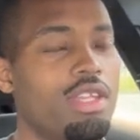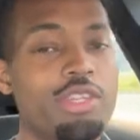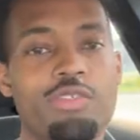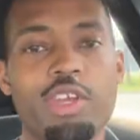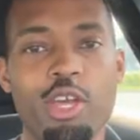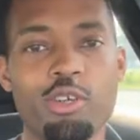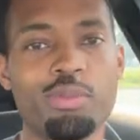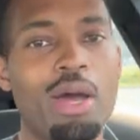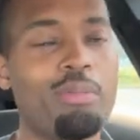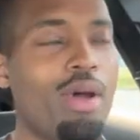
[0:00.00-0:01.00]
This video is
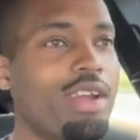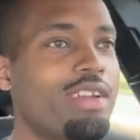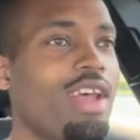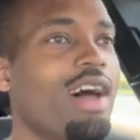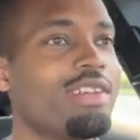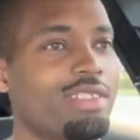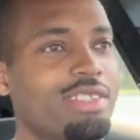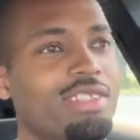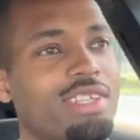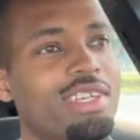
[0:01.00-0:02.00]
about product knowledge,
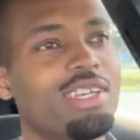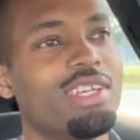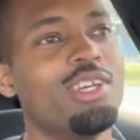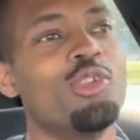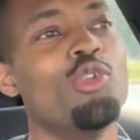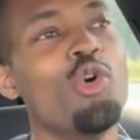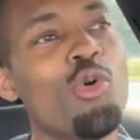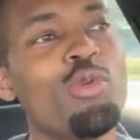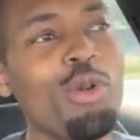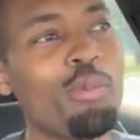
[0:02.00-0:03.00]

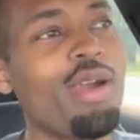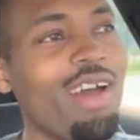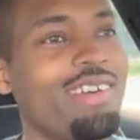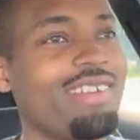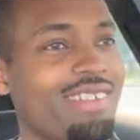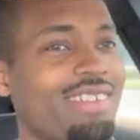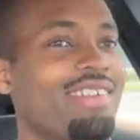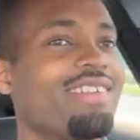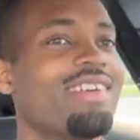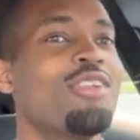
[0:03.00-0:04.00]
knowing your product,
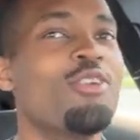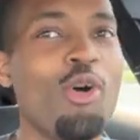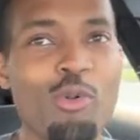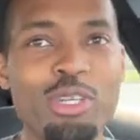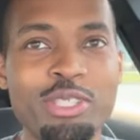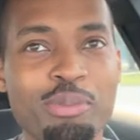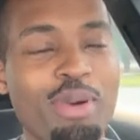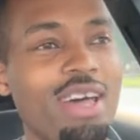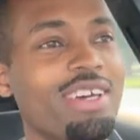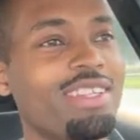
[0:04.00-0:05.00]
knowing what your
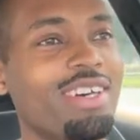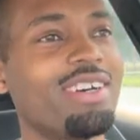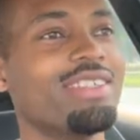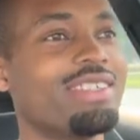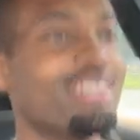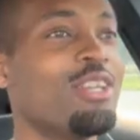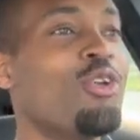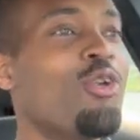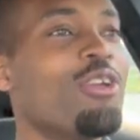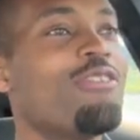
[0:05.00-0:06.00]
product does,
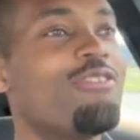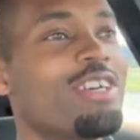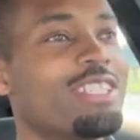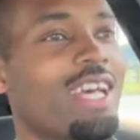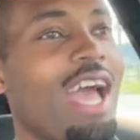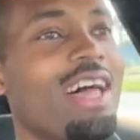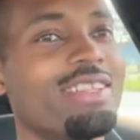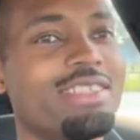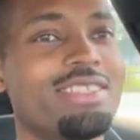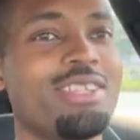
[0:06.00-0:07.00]
knowing the
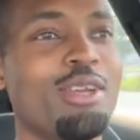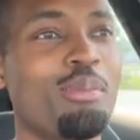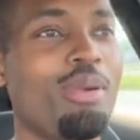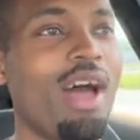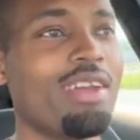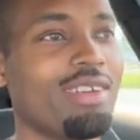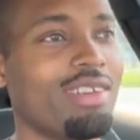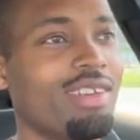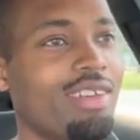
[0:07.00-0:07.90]
functionalities of your product.